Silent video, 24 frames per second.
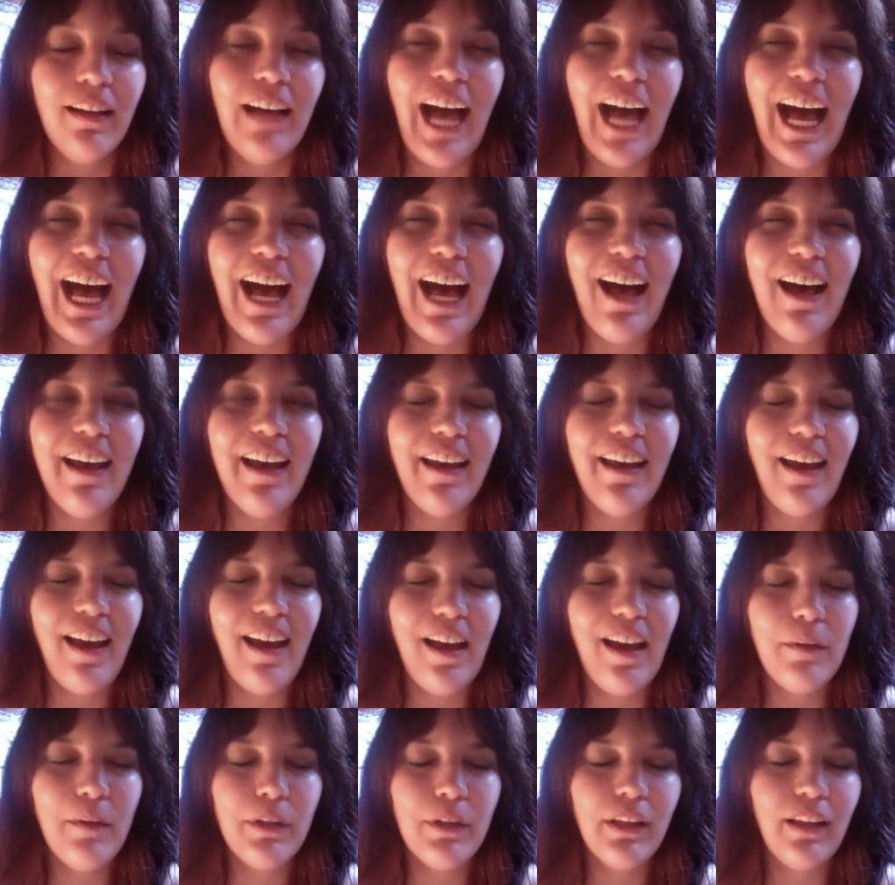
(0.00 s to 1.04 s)
I
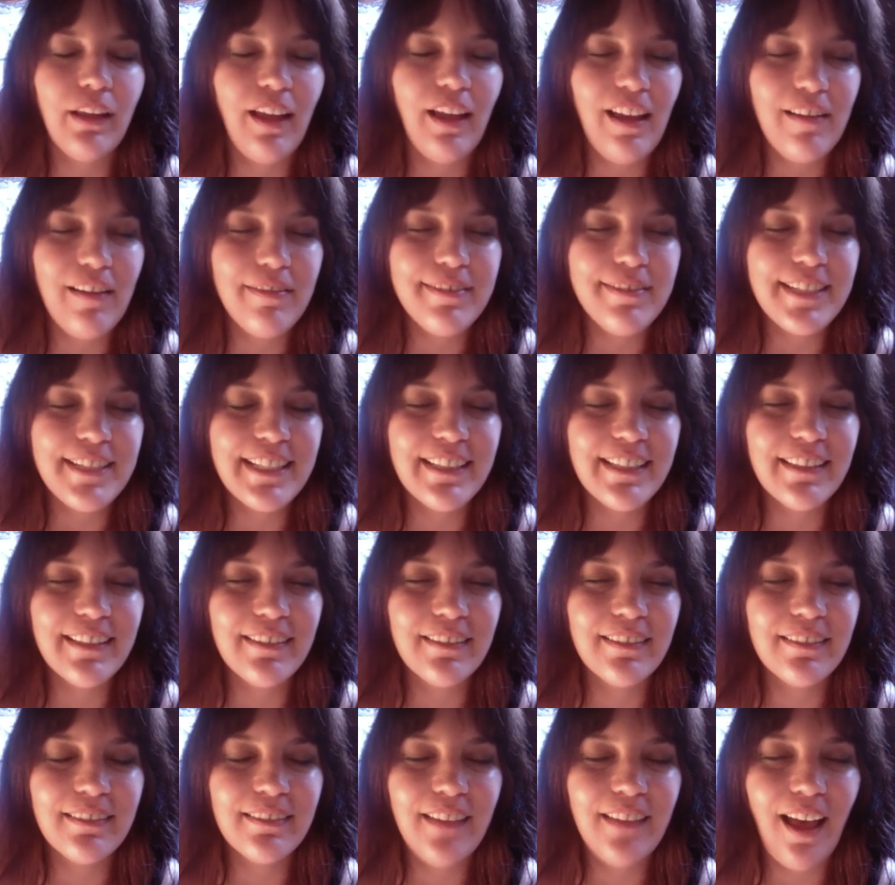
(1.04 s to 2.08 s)
am loved.
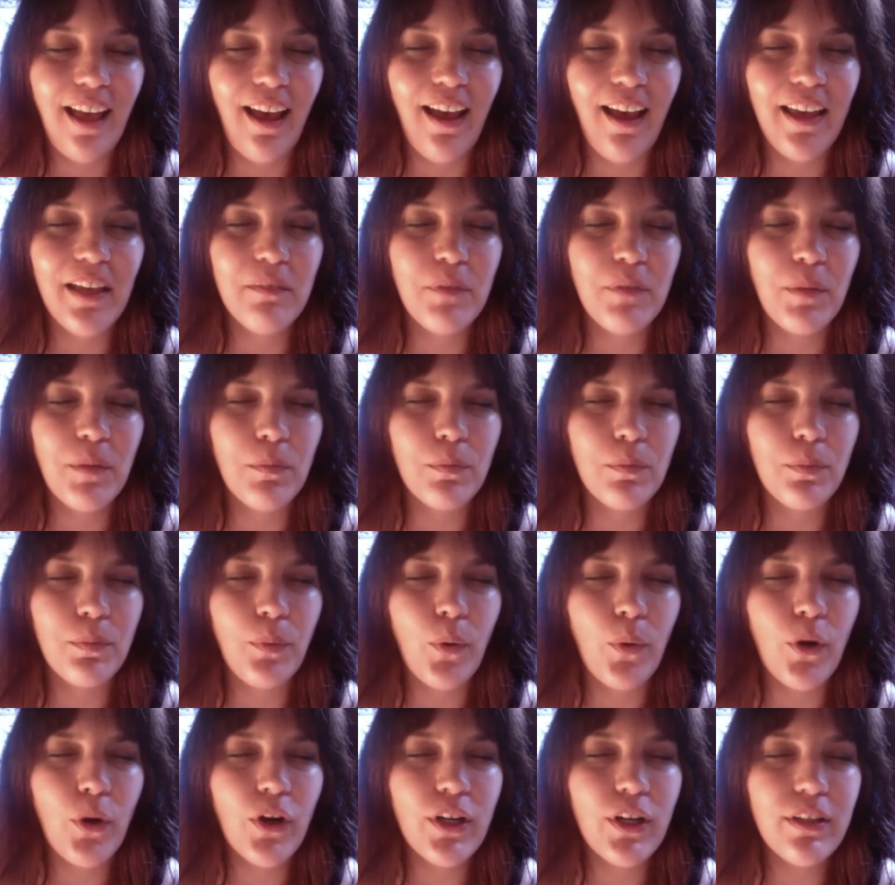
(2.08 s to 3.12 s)
I am
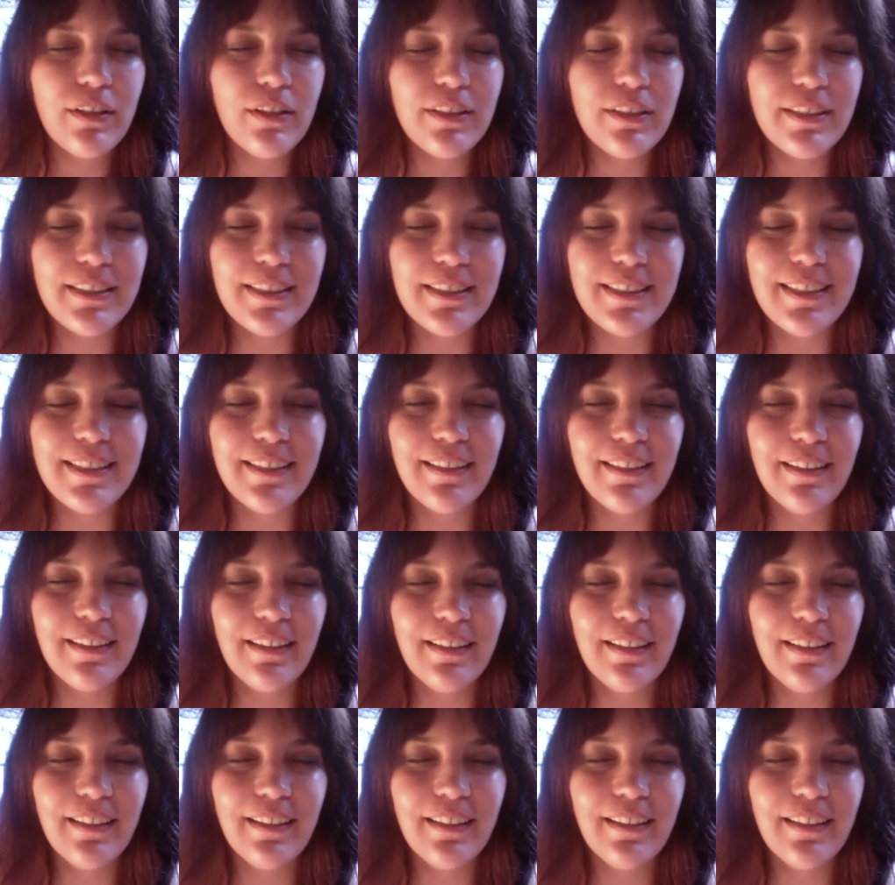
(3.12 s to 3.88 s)
important.